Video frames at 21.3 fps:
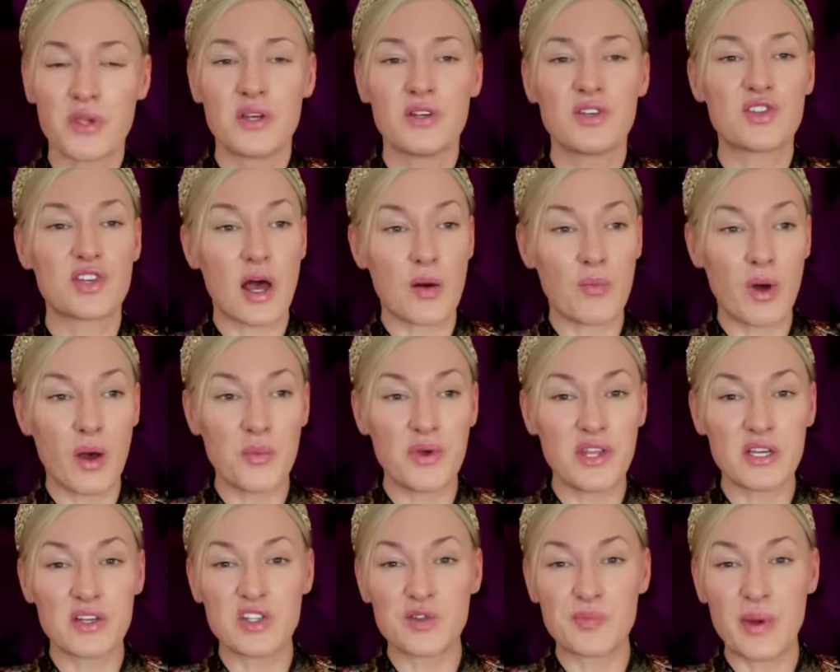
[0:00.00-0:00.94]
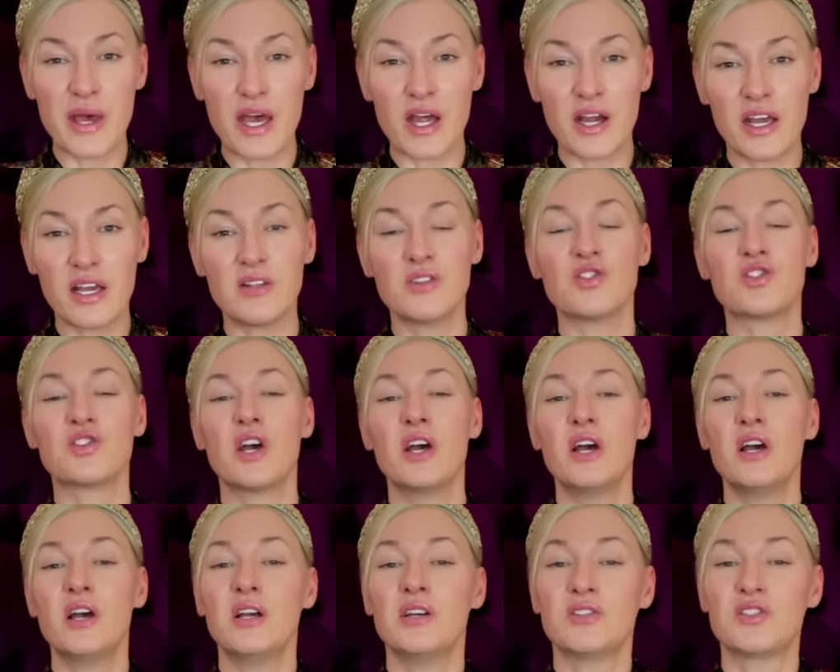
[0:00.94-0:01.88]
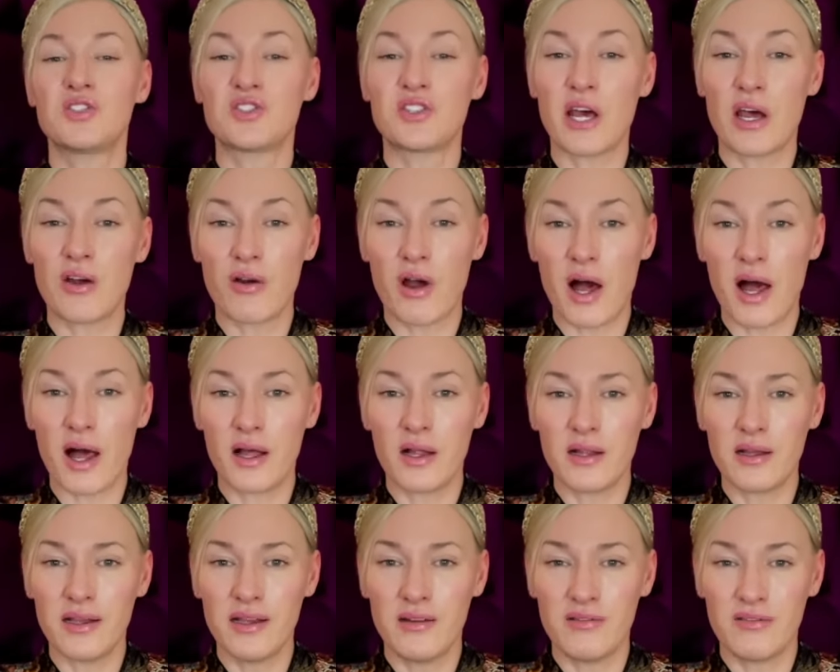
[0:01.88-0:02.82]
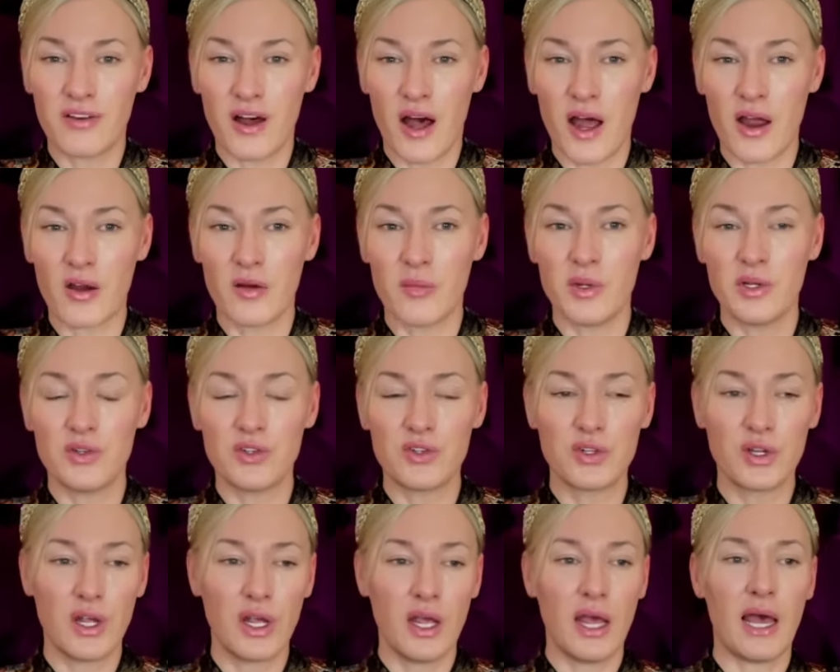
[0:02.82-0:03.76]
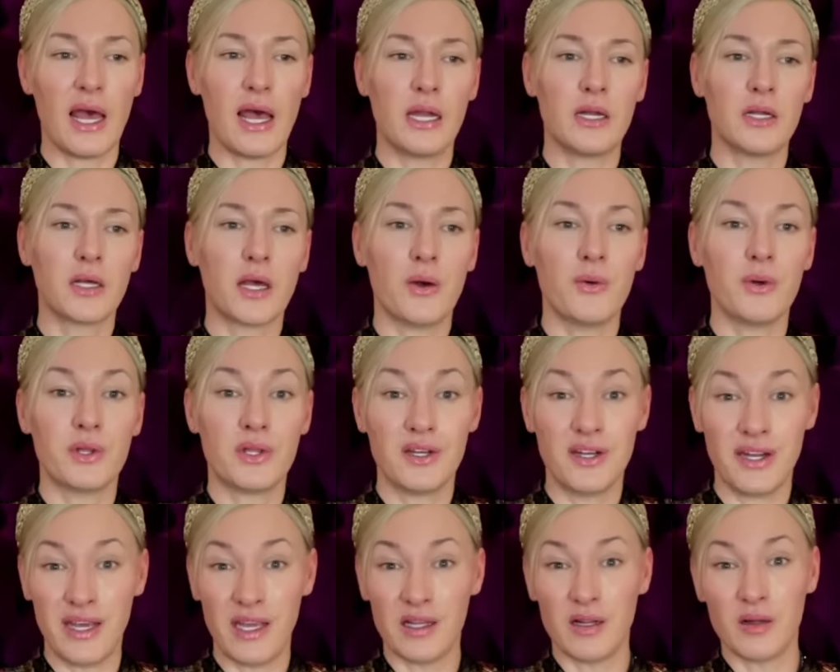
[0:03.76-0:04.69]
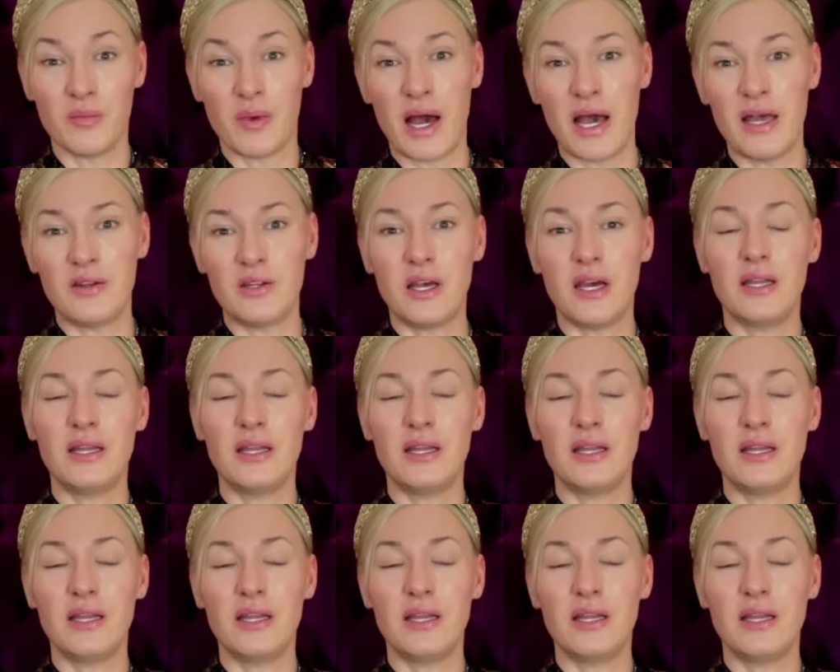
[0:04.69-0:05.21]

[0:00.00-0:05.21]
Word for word: someone with experience, a sterile environment and go with the needle, my dear.